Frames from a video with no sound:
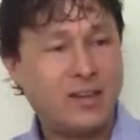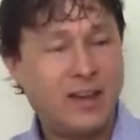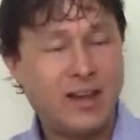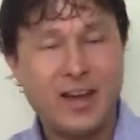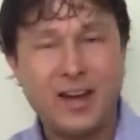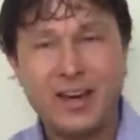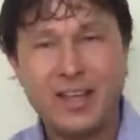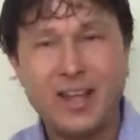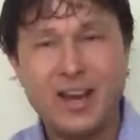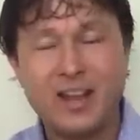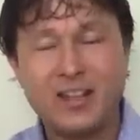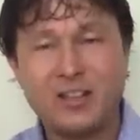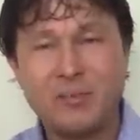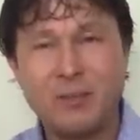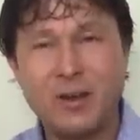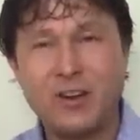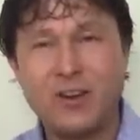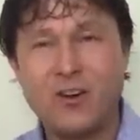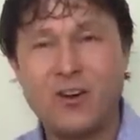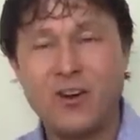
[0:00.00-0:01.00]
I got to get out to
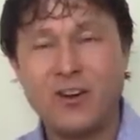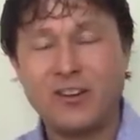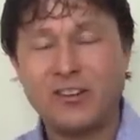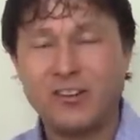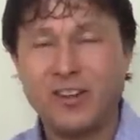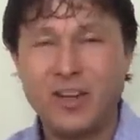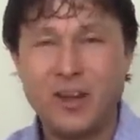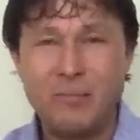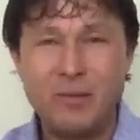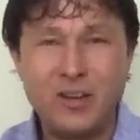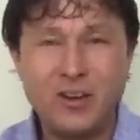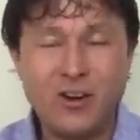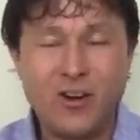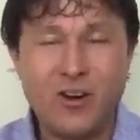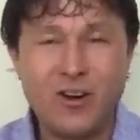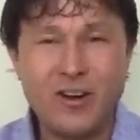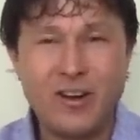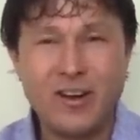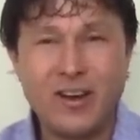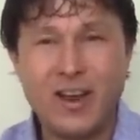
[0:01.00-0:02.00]
my garden because I got to be
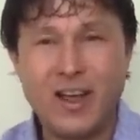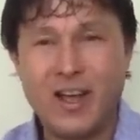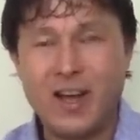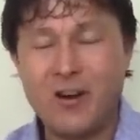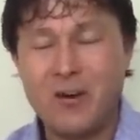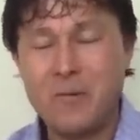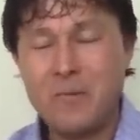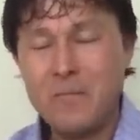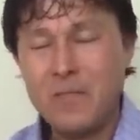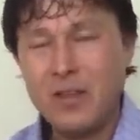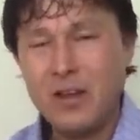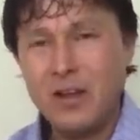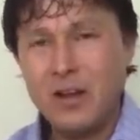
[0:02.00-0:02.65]
gardening now.